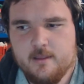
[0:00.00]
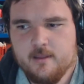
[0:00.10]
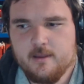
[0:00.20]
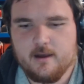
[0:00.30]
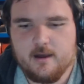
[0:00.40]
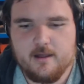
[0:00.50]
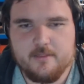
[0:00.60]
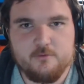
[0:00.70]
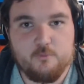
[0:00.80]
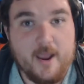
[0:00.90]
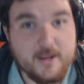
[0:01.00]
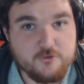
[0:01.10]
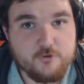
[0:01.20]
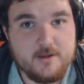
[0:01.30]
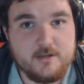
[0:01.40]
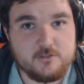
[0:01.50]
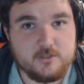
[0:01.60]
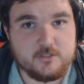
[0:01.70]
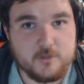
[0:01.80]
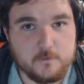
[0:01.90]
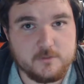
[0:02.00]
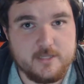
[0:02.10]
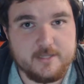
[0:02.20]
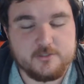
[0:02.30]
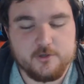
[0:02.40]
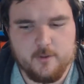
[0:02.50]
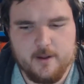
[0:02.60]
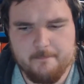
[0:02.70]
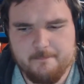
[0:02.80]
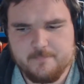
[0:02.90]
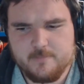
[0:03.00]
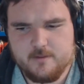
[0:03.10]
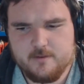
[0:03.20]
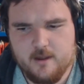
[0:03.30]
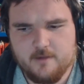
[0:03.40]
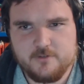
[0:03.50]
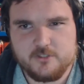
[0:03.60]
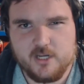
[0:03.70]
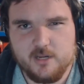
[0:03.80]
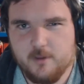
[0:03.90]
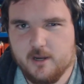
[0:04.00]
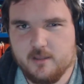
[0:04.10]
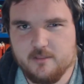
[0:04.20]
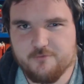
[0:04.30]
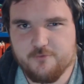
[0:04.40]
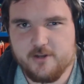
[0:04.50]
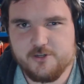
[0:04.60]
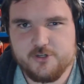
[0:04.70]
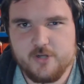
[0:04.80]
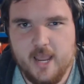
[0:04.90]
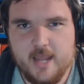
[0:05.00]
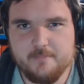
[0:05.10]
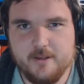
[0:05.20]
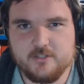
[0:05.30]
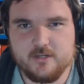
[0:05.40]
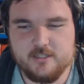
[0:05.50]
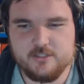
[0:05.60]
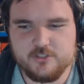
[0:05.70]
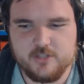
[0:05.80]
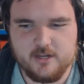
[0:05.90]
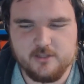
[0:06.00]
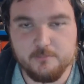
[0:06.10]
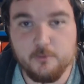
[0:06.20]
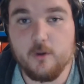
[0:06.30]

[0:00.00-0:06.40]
The wagon train is halted there. So after Salamanca, the French had basically decided to pull